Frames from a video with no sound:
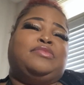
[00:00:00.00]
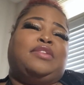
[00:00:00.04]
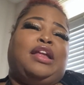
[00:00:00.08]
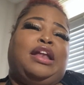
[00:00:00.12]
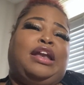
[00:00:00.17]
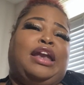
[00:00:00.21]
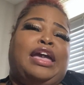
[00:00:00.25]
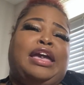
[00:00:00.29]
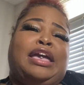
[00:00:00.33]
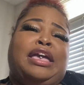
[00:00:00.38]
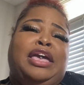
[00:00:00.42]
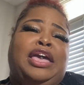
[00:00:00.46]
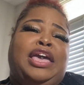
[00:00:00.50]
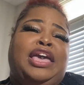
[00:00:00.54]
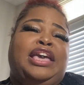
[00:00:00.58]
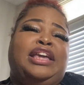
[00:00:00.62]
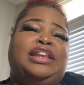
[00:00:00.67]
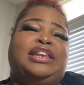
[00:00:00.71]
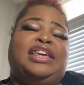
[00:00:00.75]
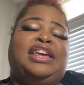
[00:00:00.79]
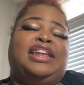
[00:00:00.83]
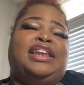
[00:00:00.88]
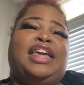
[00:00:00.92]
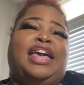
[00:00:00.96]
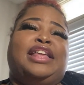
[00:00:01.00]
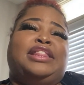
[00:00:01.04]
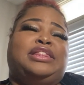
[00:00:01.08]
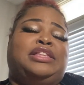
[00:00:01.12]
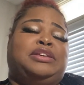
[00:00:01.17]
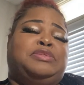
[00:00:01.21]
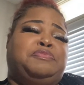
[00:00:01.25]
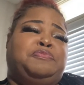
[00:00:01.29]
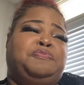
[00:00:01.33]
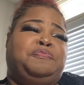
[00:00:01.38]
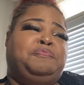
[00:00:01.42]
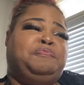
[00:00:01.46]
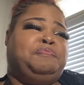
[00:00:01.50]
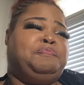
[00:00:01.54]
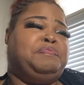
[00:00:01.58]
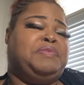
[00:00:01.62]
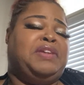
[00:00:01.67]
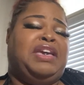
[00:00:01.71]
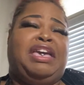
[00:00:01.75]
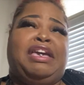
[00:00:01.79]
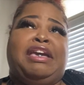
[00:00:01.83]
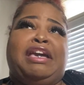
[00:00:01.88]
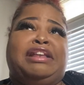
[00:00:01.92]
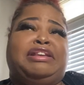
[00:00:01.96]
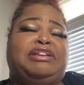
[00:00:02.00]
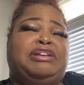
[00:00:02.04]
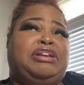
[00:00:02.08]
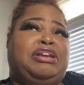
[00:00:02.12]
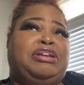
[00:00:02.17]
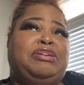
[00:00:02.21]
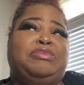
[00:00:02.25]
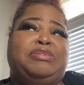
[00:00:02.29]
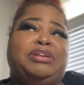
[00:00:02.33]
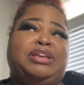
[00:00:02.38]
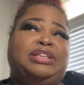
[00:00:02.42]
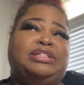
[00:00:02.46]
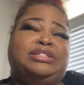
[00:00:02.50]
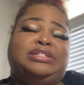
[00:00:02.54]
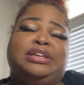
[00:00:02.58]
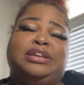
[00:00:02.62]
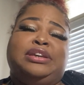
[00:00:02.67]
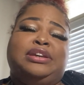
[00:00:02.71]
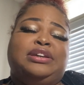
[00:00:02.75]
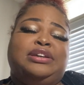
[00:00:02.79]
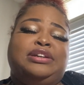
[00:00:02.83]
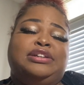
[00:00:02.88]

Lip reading: Like, he didn't have to, he had to do this.